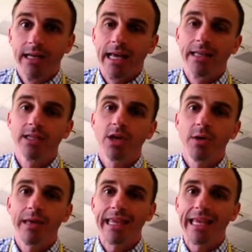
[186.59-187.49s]
And so
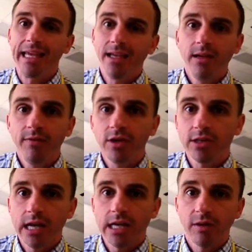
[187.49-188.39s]
at the end of your
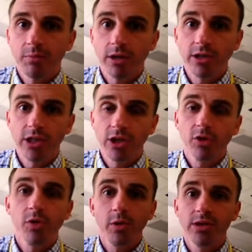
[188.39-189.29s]
science fair project, you're
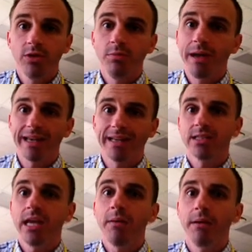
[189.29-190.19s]
going to make a
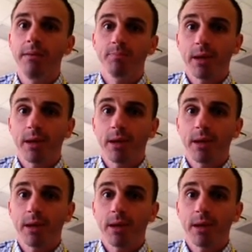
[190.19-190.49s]
statement.